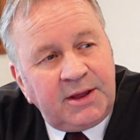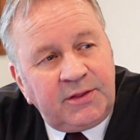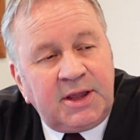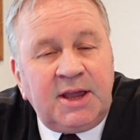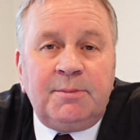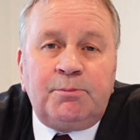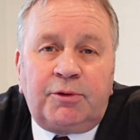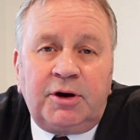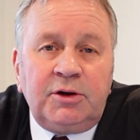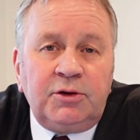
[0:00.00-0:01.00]
The
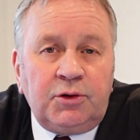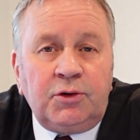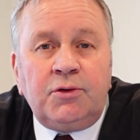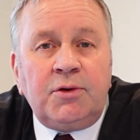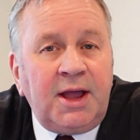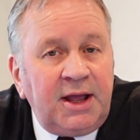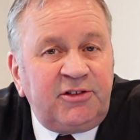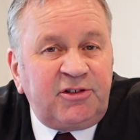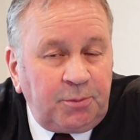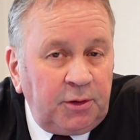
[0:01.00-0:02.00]
emperor who
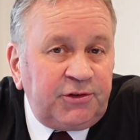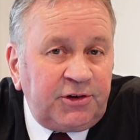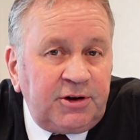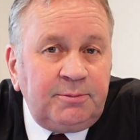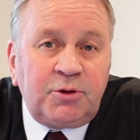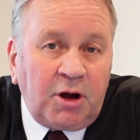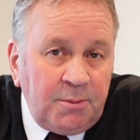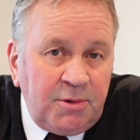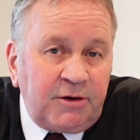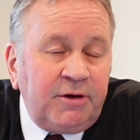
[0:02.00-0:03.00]
had sponsored him,
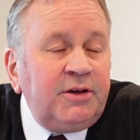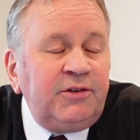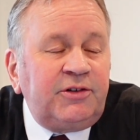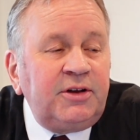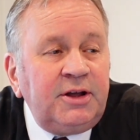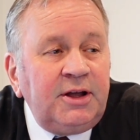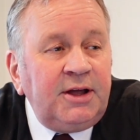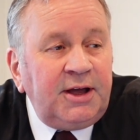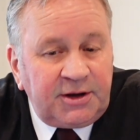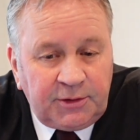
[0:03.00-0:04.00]
Tiberius,
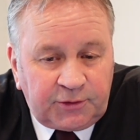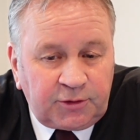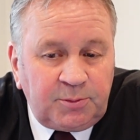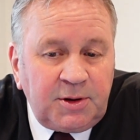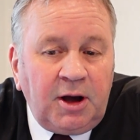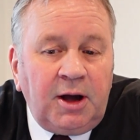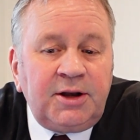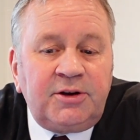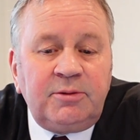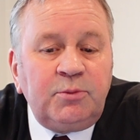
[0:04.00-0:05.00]
and who stood
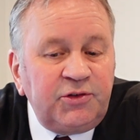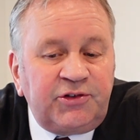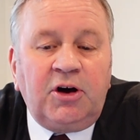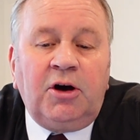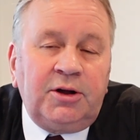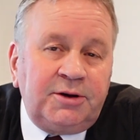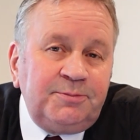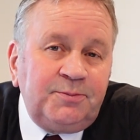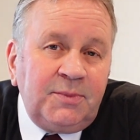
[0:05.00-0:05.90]
behind him, was gone.